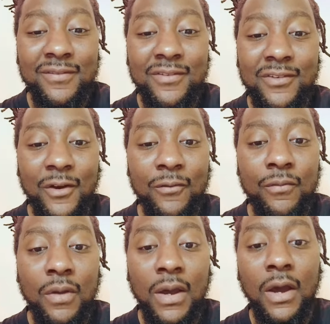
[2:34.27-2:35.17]
So
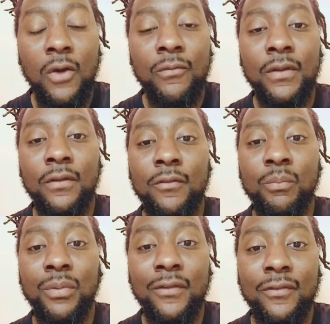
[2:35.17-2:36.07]
I hope that this
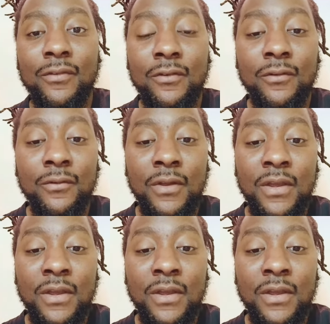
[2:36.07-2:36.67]
blesses you,